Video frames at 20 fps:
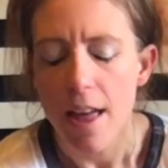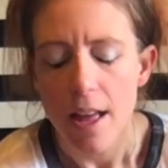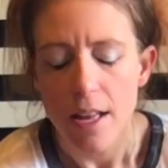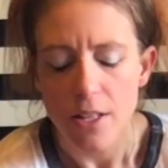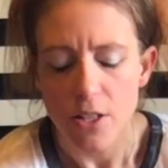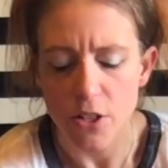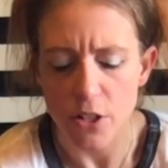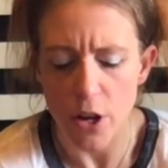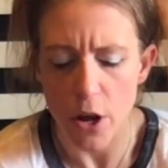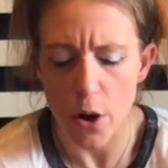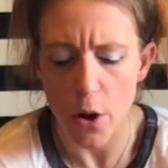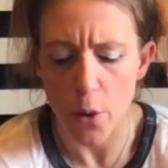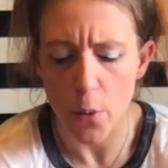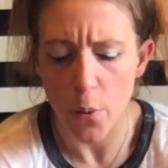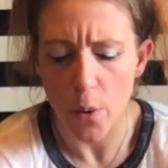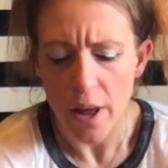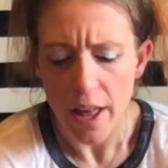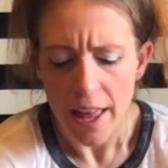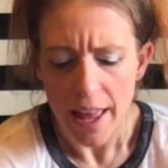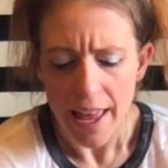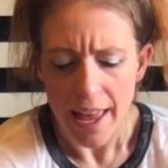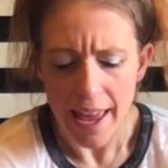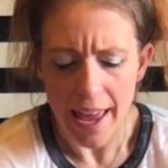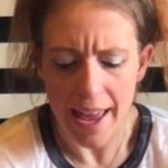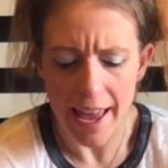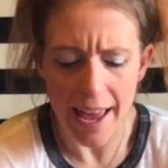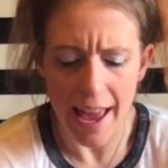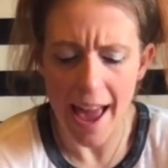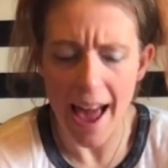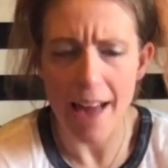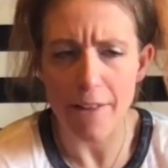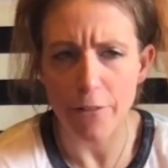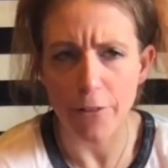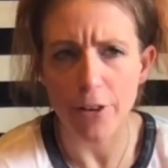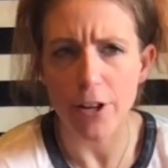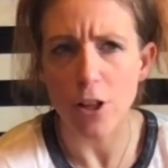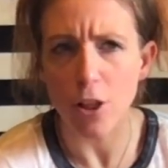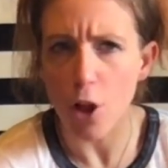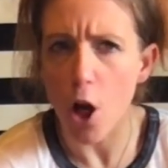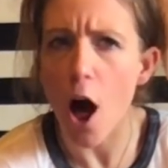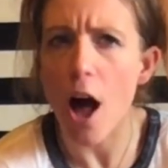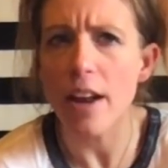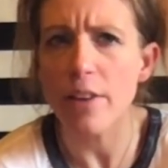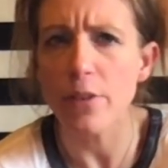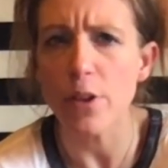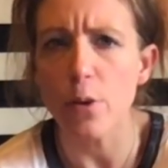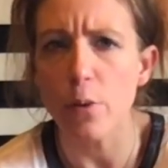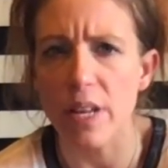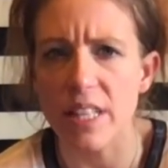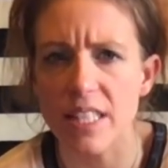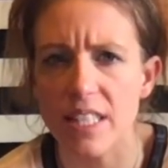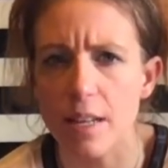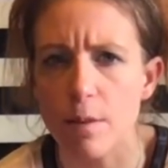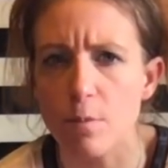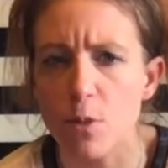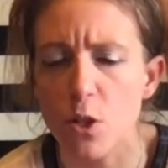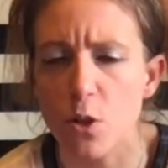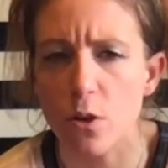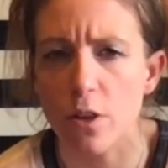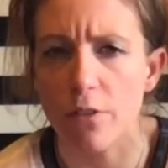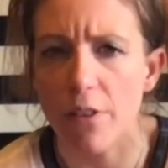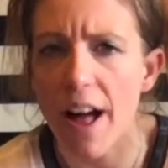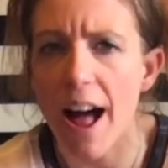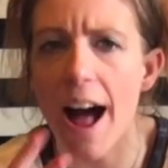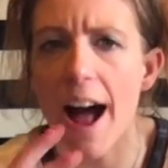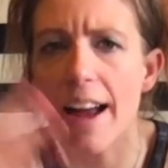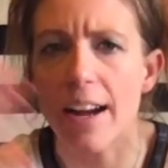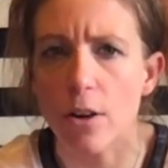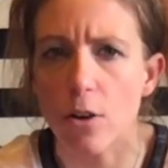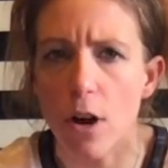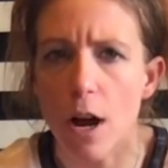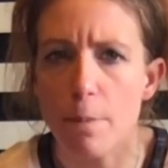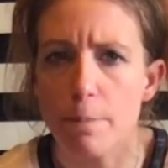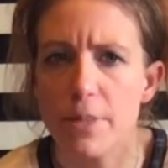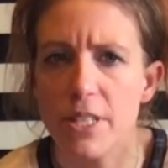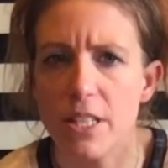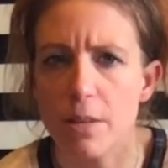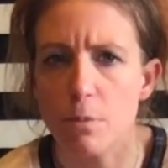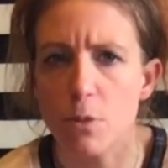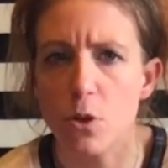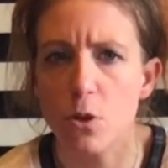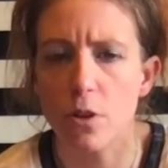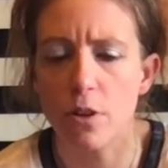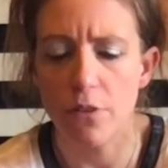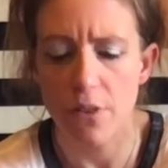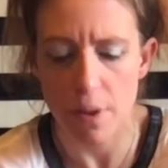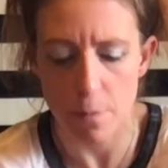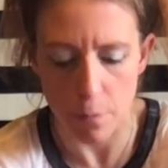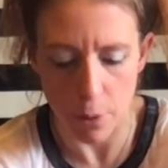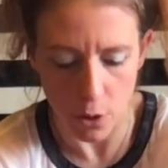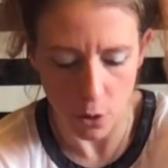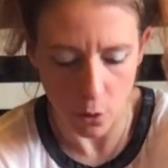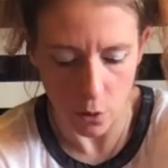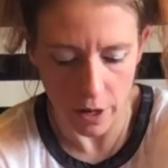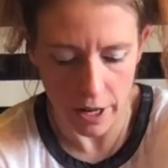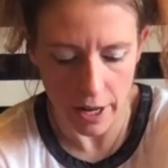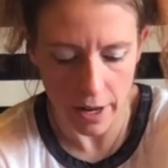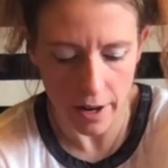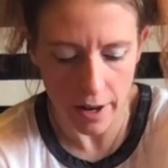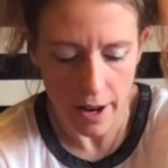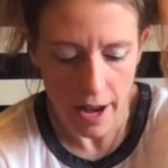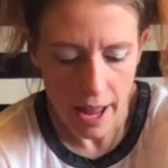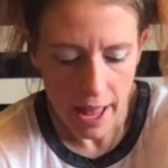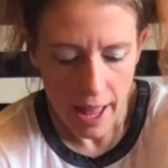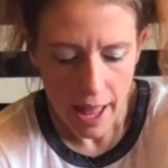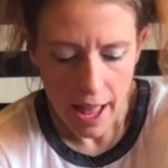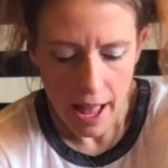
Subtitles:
So for a lot of you, it's some sort of higher up, some sort of employer.